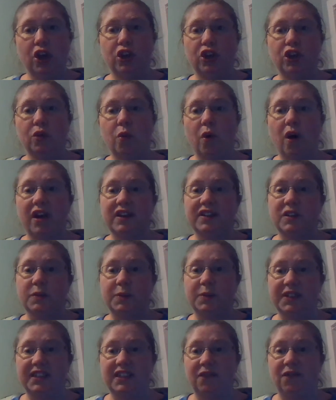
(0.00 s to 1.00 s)
you want a
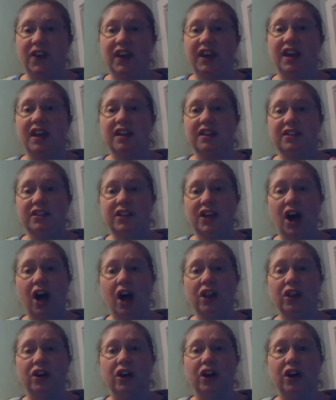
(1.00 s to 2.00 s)
specific
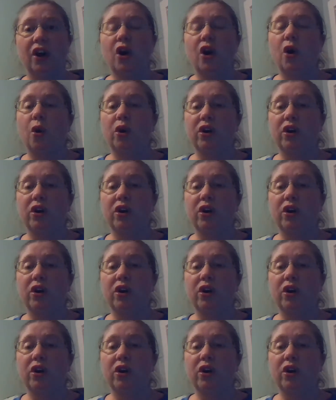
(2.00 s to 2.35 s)
color